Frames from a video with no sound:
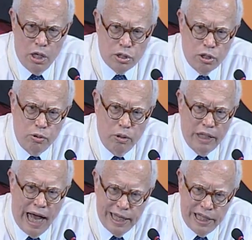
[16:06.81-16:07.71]
So
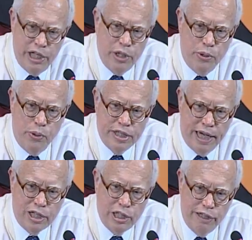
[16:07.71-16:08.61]
IQ is
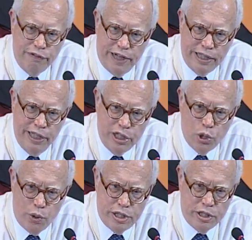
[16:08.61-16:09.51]
actually affecting
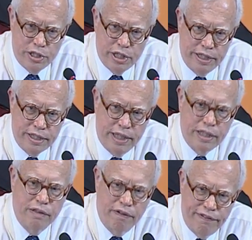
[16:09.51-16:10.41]
choices in the
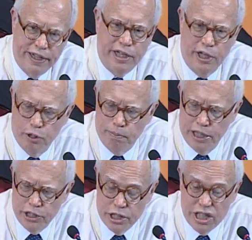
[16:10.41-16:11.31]
sense of affecting your
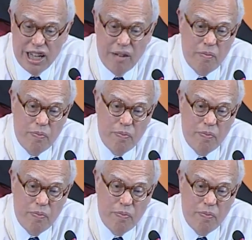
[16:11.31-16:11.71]
budget set.